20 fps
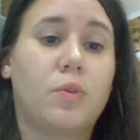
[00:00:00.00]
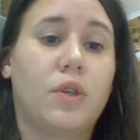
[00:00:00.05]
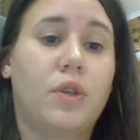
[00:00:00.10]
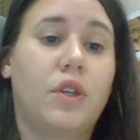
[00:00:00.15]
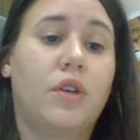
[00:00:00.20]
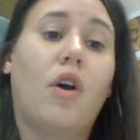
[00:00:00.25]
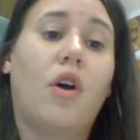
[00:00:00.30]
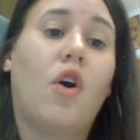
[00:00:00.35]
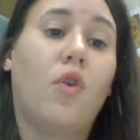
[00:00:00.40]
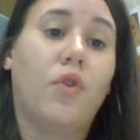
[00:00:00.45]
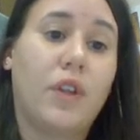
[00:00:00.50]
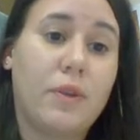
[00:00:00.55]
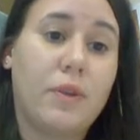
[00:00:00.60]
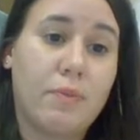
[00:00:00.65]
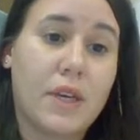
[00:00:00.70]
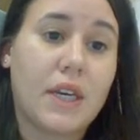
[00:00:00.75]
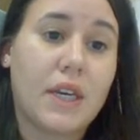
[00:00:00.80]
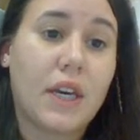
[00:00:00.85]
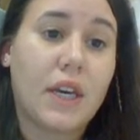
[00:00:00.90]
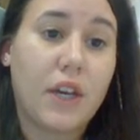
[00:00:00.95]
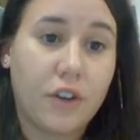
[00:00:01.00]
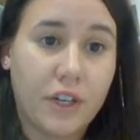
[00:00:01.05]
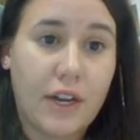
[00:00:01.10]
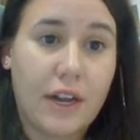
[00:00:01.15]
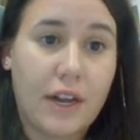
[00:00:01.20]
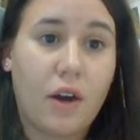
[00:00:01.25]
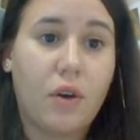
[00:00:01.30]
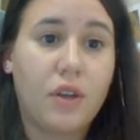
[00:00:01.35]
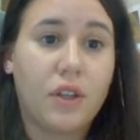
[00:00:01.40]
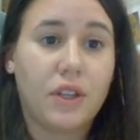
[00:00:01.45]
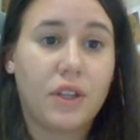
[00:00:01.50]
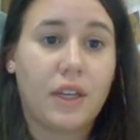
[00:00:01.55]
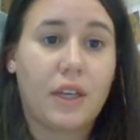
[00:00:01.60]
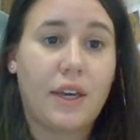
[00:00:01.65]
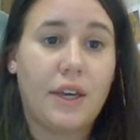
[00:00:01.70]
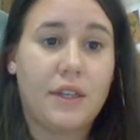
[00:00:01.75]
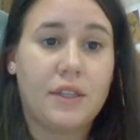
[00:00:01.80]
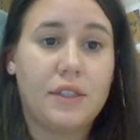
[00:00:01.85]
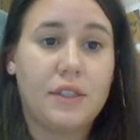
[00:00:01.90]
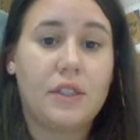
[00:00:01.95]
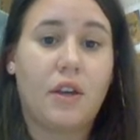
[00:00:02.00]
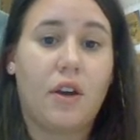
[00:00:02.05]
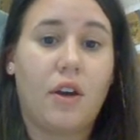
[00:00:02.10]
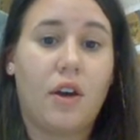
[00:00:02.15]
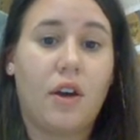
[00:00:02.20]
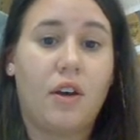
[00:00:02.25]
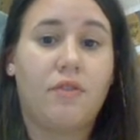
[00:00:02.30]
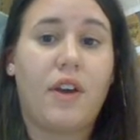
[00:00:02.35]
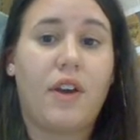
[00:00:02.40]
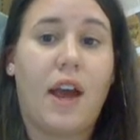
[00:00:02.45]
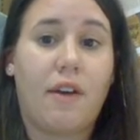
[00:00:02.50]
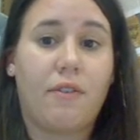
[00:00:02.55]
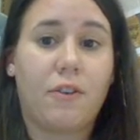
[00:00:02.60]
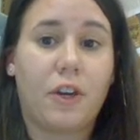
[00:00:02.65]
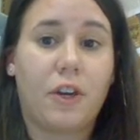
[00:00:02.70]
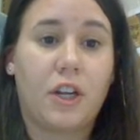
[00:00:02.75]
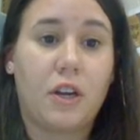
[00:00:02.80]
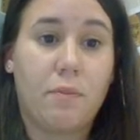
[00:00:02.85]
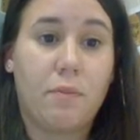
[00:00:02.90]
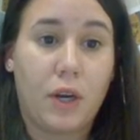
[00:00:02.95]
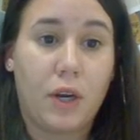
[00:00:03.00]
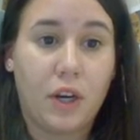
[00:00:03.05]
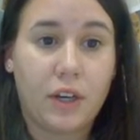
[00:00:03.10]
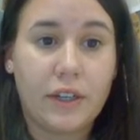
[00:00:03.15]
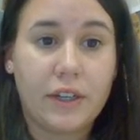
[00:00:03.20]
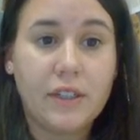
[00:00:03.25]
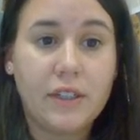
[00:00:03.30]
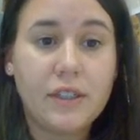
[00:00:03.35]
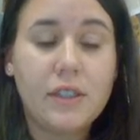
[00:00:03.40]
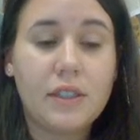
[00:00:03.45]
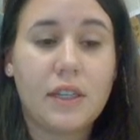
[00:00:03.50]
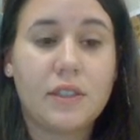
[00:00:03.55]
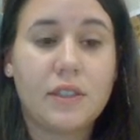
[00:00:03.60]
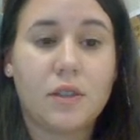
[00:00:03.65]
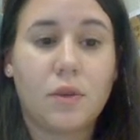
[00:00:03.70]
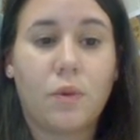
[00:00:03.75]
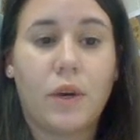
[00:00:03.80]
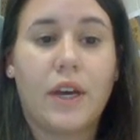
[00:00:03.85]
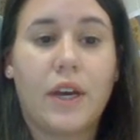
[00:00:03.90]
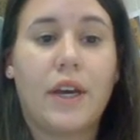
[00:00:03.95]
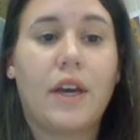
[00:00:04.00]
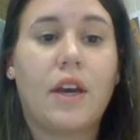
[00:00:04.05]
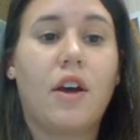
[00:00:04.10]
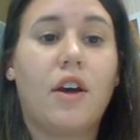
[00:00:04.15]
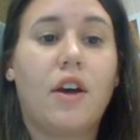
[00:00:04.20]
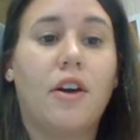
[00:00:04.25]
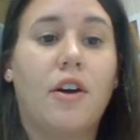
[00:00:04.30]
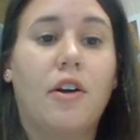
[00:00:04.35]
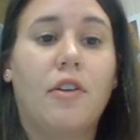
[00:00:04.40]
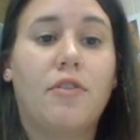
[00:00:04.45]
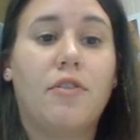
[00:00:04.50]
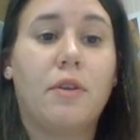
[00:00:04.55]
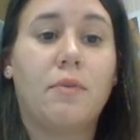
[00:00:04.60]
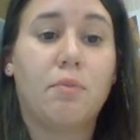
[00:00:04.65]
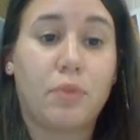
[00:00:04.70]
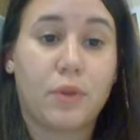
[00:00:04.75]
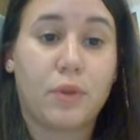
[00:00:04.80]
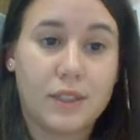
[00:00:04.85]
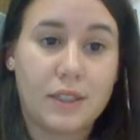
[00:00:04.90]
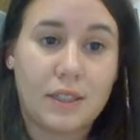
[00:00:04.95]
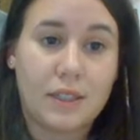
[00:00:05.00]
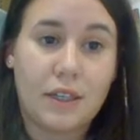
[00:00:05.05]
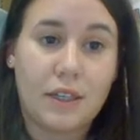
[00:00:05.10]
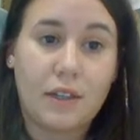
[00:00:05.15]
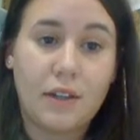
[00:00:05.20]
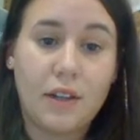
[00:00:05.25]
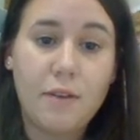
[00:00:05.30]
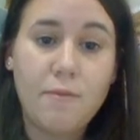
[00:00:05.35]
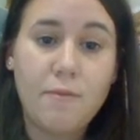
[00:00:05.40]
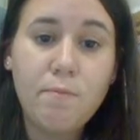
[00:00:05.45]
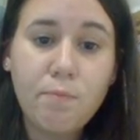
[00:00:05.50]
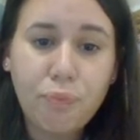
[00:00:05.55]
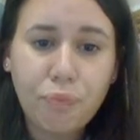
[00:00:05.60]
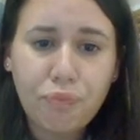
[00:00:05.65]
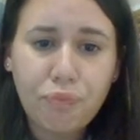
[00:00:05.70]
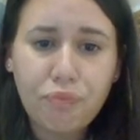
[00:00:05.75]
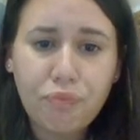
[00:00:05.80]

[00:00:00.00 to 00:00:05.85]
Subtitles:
would only be carried out in the case of African Americans as a way of imprisoning them.